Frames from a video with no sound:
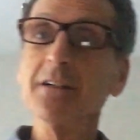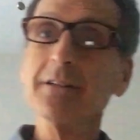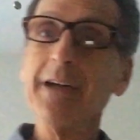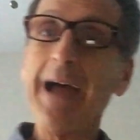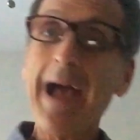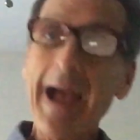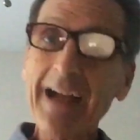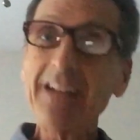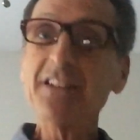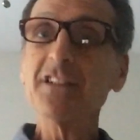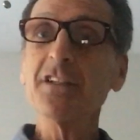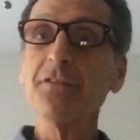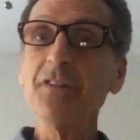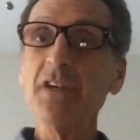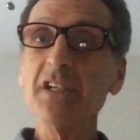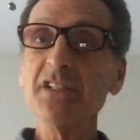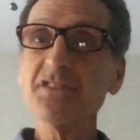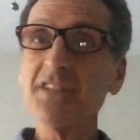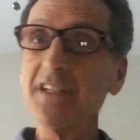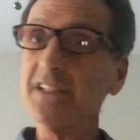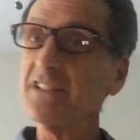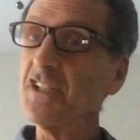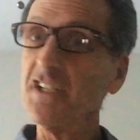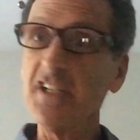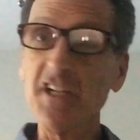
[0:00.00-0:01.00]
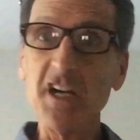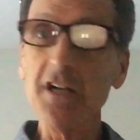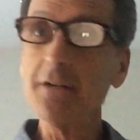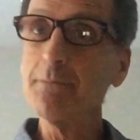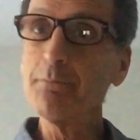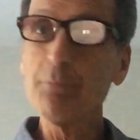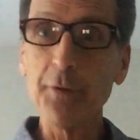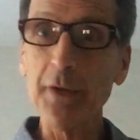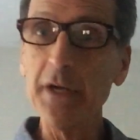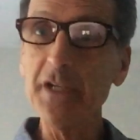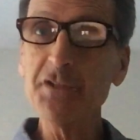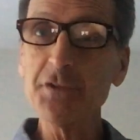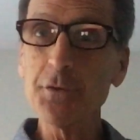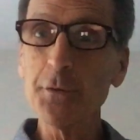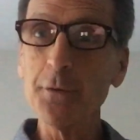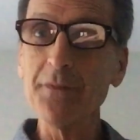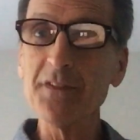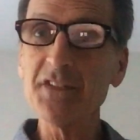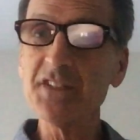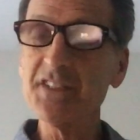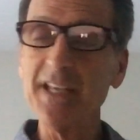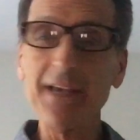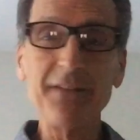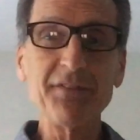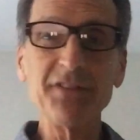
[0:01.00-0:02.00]
activist as a young preacher in the
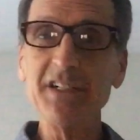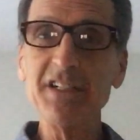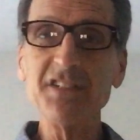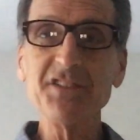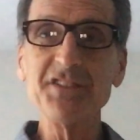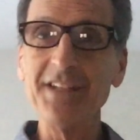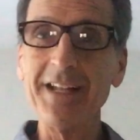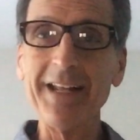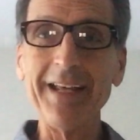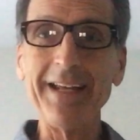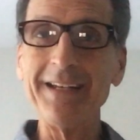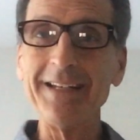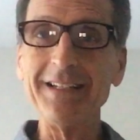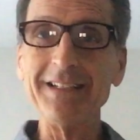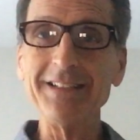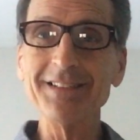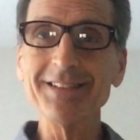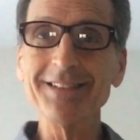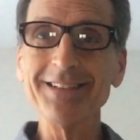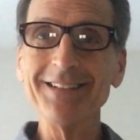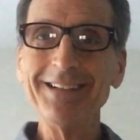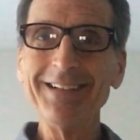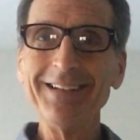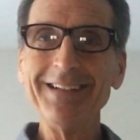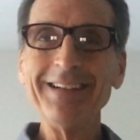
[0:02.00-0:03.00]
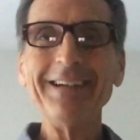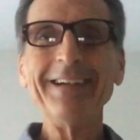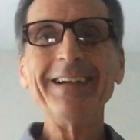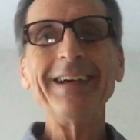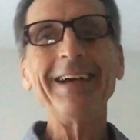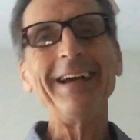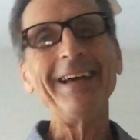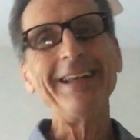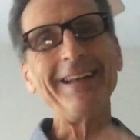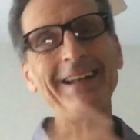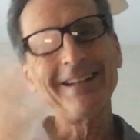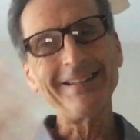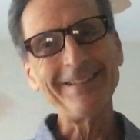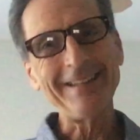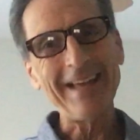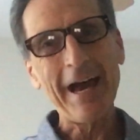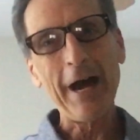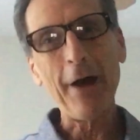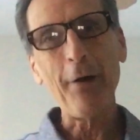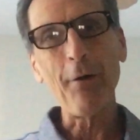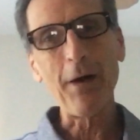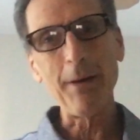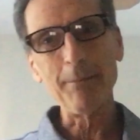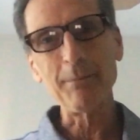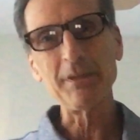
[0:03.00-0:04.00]
70s and 80s. And
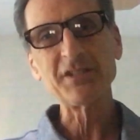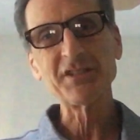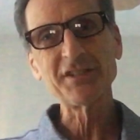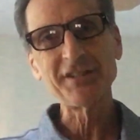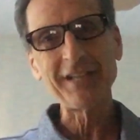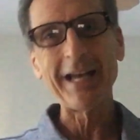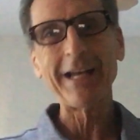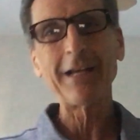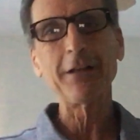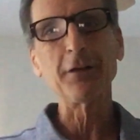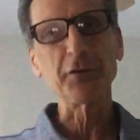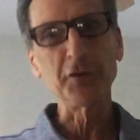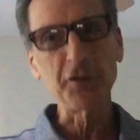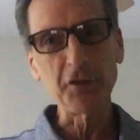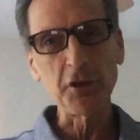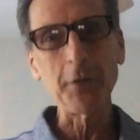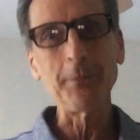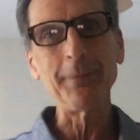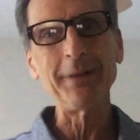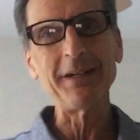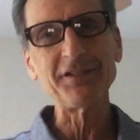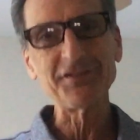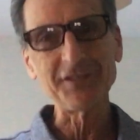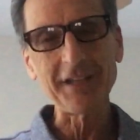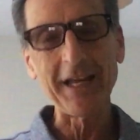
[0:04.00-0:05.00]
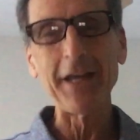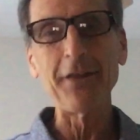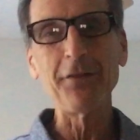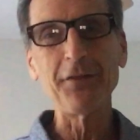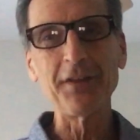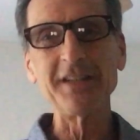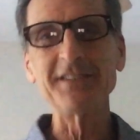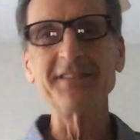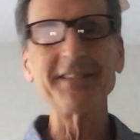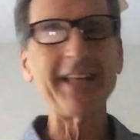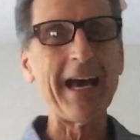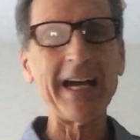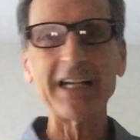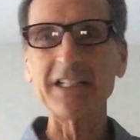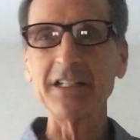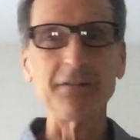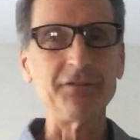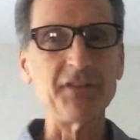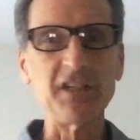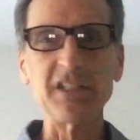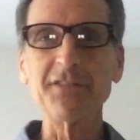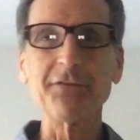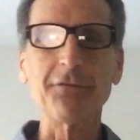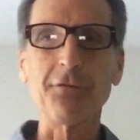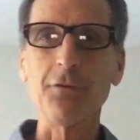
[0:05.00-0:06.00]
now I'm a secular humanist atheist
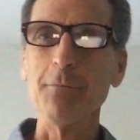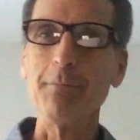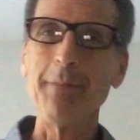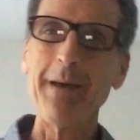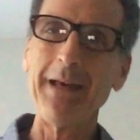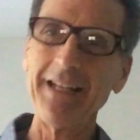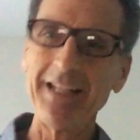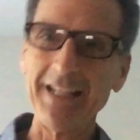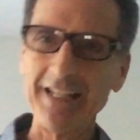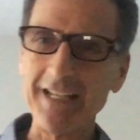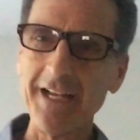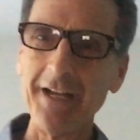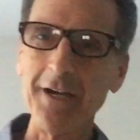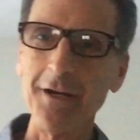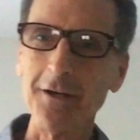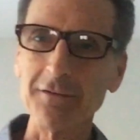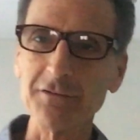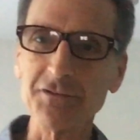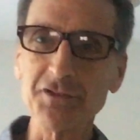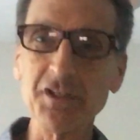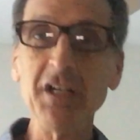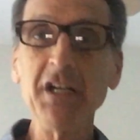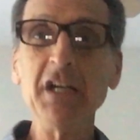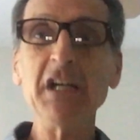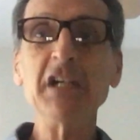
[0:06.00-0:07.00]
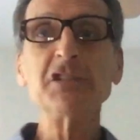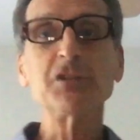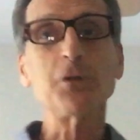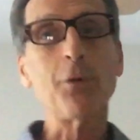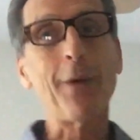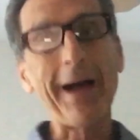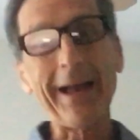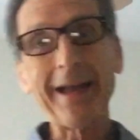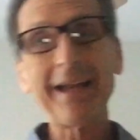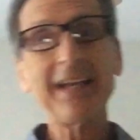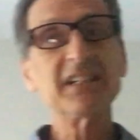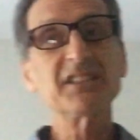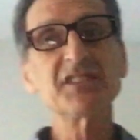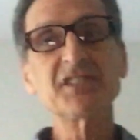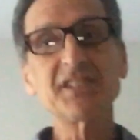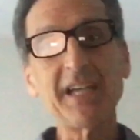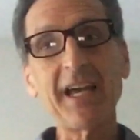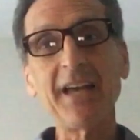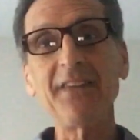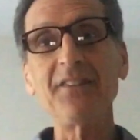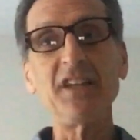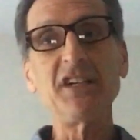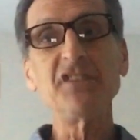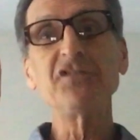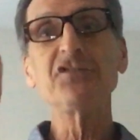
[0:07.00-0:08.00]
activist for many years. So I can
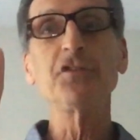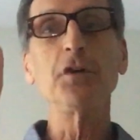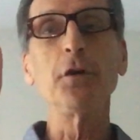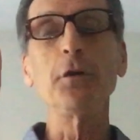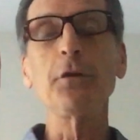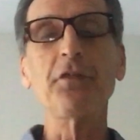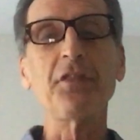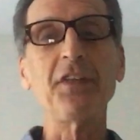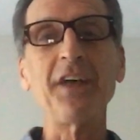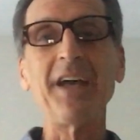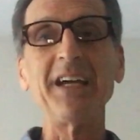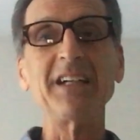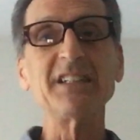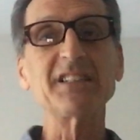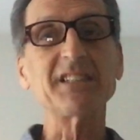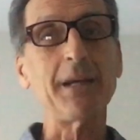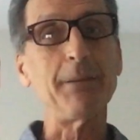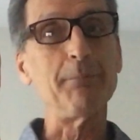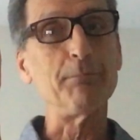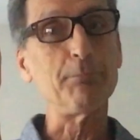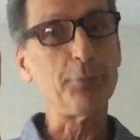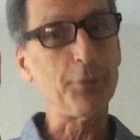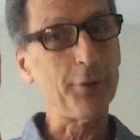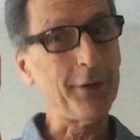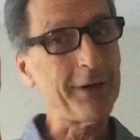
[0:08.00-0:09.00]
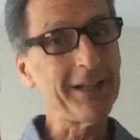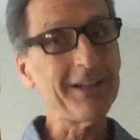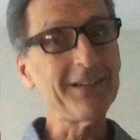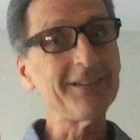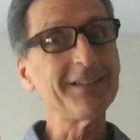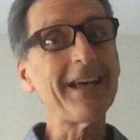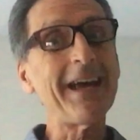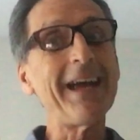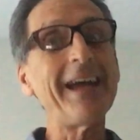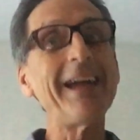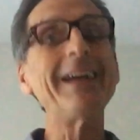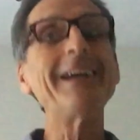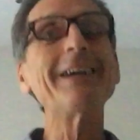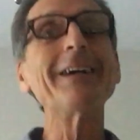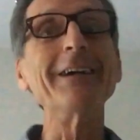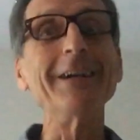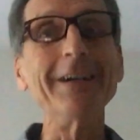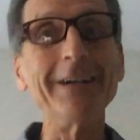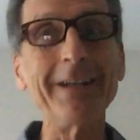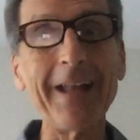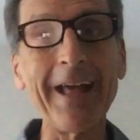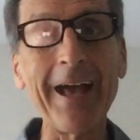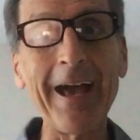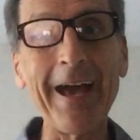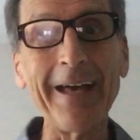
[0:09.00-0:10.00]
say these 2 things I'm pretty dang
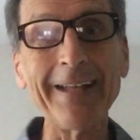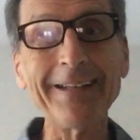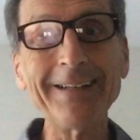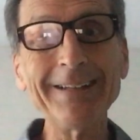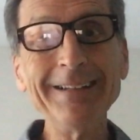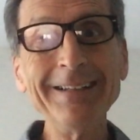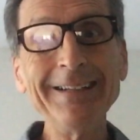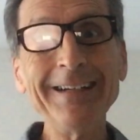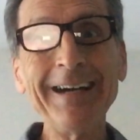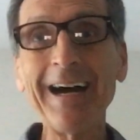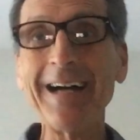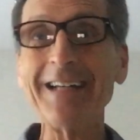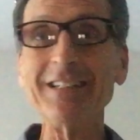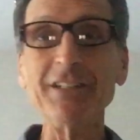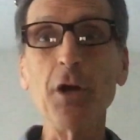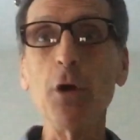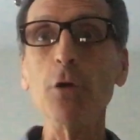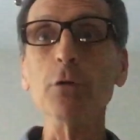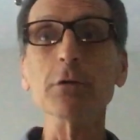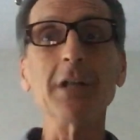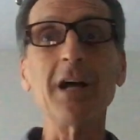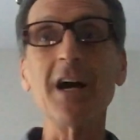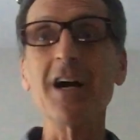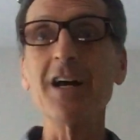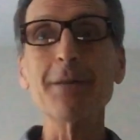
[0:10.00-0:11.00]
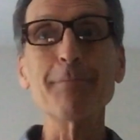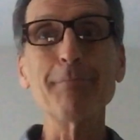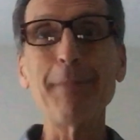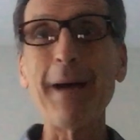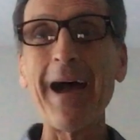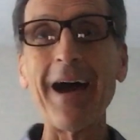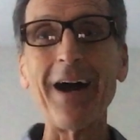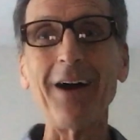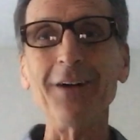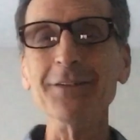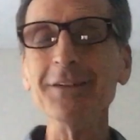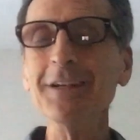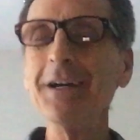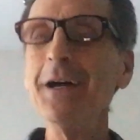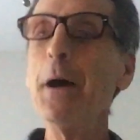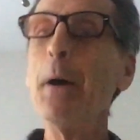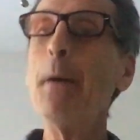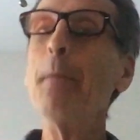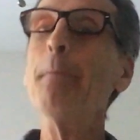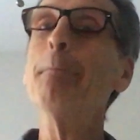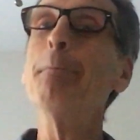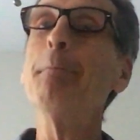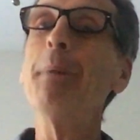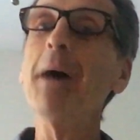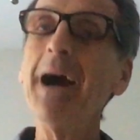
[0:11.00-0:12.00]
good at. I know a lot about.
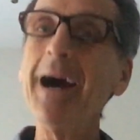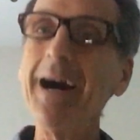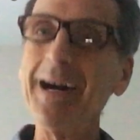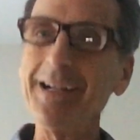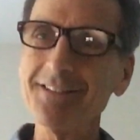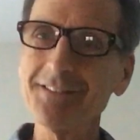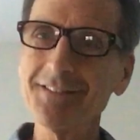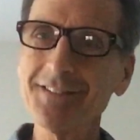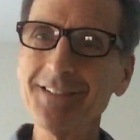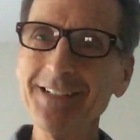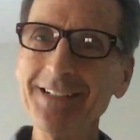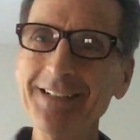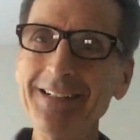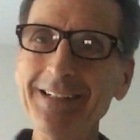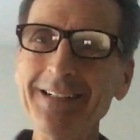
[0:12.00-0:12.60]
But